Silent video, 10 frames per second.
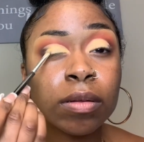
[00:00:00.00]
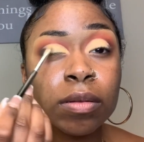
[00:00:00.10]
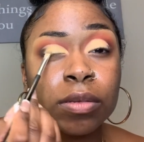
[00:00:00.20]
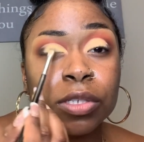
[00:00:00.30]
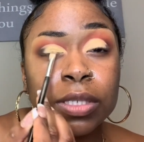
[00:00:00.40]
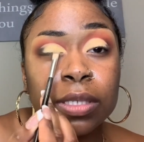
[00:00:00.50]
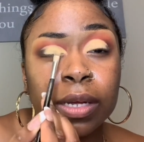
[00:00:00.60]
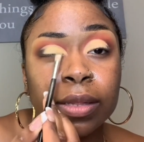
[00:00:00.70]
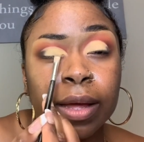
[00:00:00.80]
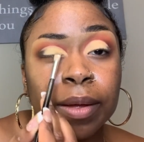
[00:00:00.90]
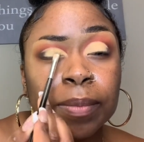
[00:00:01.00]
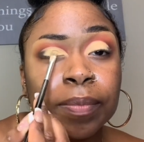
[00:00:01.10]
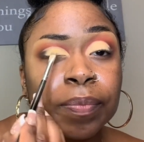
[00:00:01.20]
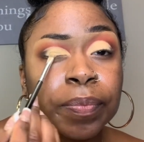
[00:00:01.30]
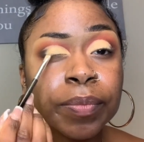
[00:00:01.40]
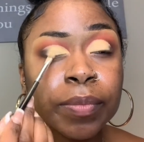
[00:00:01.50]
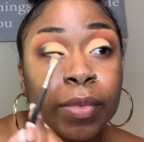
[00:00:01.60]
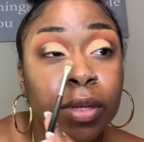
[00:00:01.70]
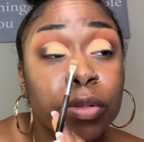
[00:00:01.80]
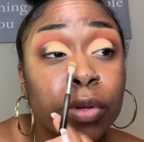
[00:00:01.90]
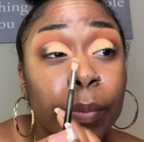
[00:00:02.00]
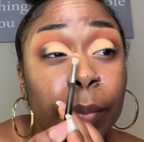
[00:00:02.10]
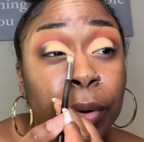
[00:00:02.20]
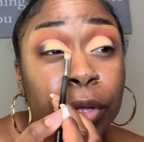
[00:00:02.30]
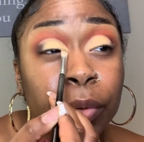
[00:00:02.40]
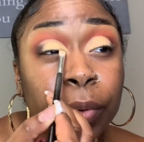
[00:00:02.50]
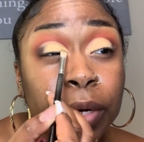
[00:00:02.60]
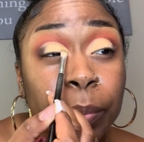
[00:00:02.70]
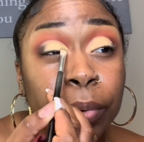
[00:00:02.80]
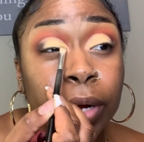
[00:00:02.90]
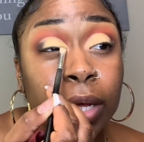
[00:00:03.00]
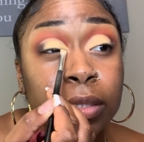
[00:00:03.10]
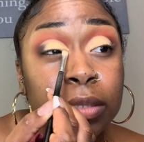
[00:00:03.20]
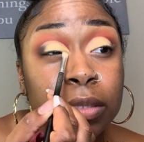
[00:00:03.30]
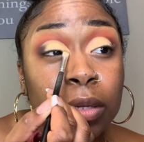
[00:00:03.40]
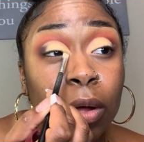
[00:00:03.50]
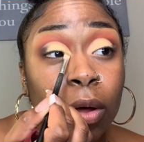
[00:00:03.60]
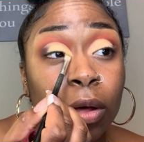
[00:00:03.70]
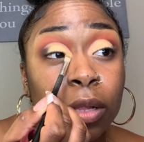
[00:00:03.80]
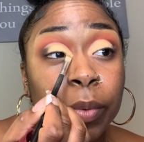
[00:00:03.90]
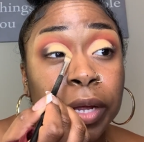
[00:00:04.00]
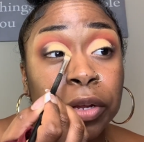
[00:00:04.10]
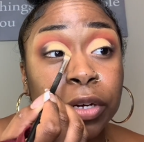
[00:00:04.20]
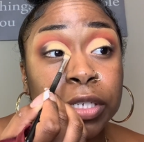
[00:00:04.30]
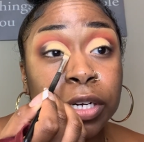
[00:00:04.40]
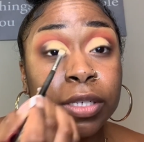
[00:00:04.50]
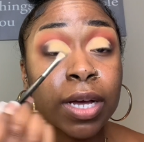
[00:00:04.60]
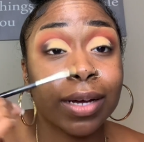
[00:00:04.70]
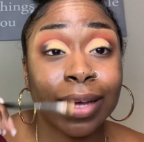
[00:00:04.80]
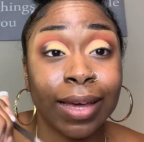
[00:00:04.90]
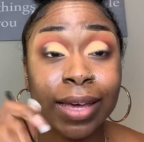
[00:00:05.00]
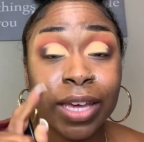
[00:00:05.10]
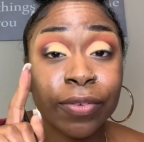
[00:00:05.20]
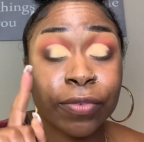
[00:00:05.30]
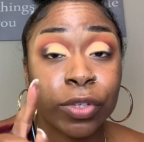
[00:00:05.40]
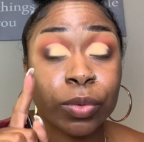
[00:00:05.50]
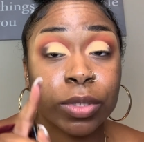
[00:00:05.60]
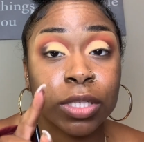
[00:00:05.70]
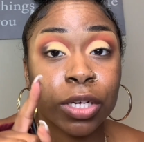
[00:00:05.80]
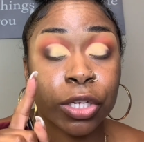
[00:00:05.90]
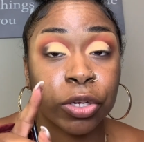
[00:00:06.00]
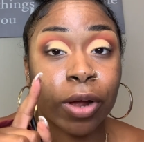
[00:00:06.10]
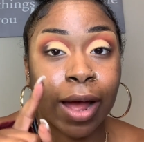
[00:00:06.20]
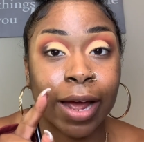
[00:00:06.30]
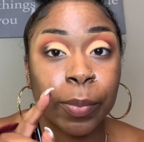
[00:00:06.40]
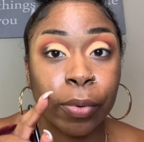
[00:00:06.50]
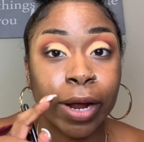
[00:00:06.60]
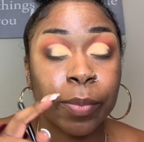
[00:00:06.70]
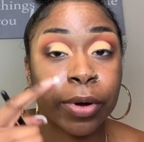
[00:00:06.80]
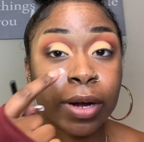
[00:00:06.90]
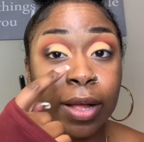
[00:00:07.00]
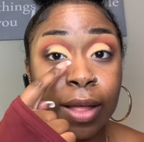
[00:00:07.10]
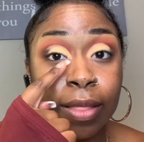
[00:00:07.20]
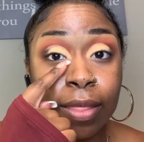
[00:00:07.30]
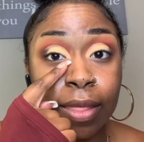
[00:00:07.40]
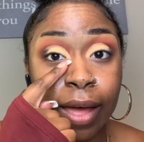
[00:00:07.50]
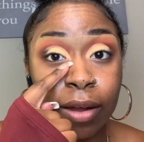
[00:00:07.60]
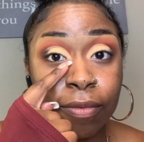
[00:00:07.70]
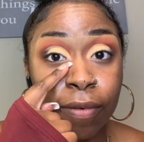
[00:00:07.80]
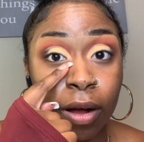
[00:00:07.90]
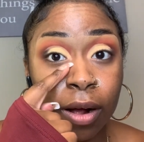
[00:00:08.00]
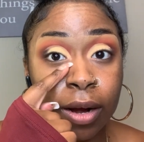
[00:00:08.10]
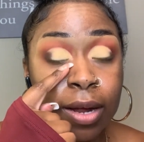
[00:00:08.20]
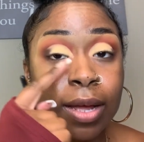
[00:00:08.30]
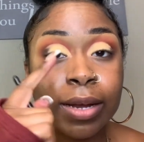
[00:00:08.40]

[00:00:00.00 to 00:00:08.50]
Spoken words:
Just like that. So remember, you want to press all the way in your tear duct if you took your eye primer that far.